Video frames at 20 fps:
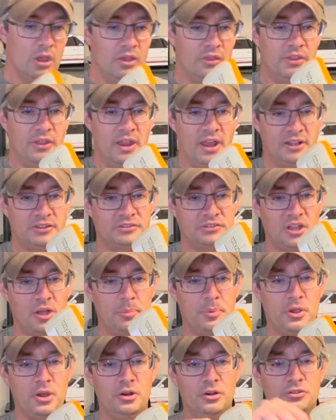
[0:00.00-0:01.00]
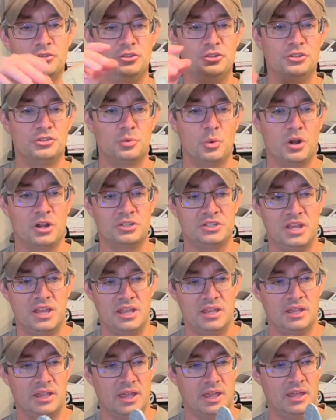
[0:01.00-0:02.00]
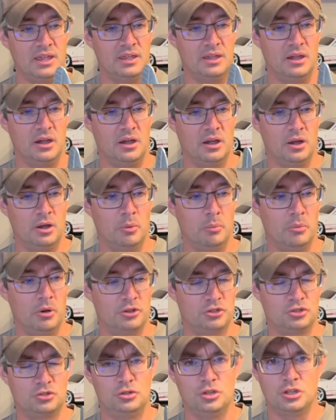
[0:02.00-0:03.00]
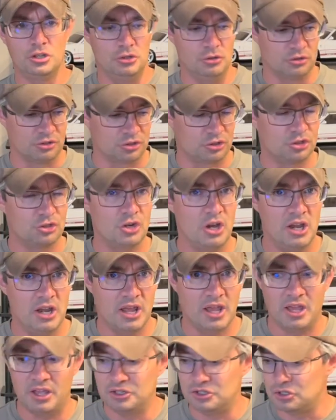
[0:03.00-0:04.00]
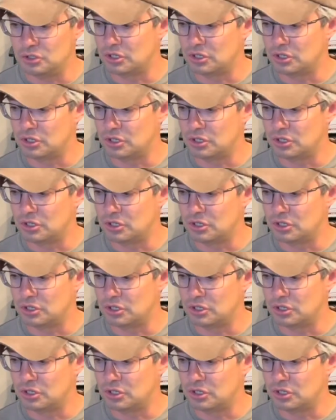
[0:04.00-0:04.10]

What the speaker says: The next step here is you just want to take you can use a straight edge,